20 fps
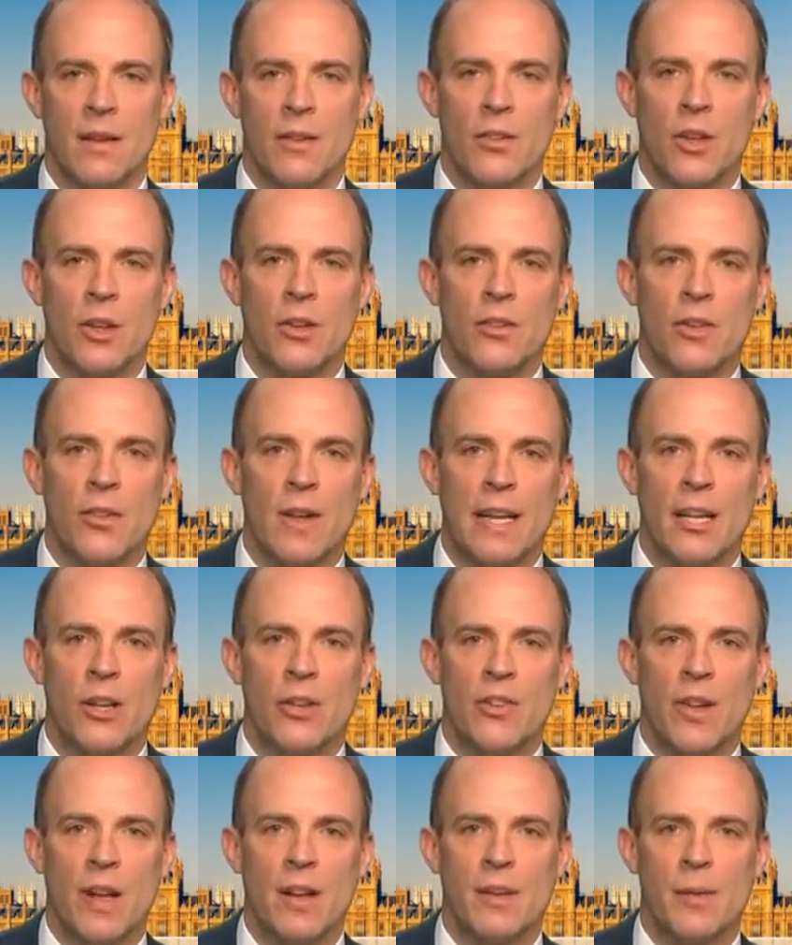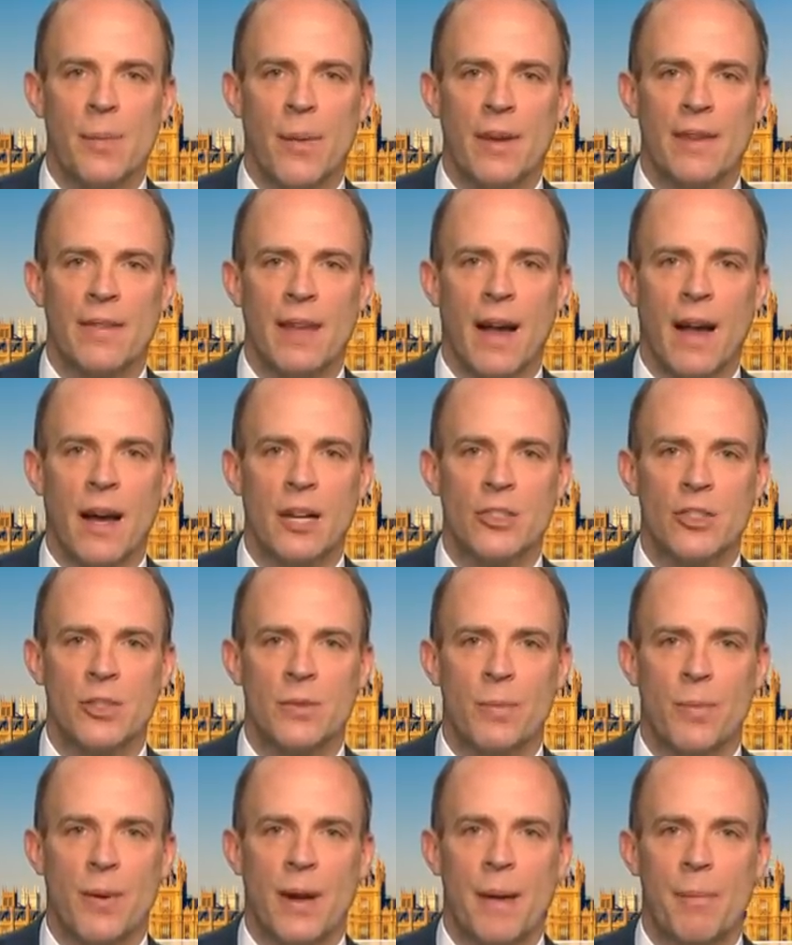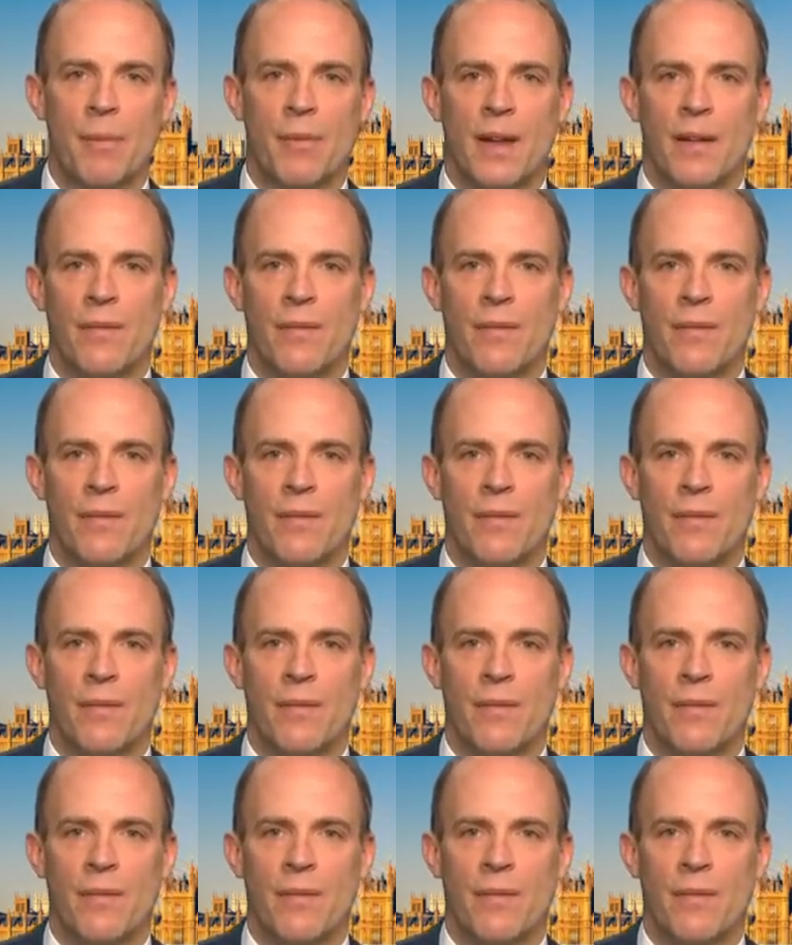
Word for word: So, Susanna, you started by saying I shouldn't preempt the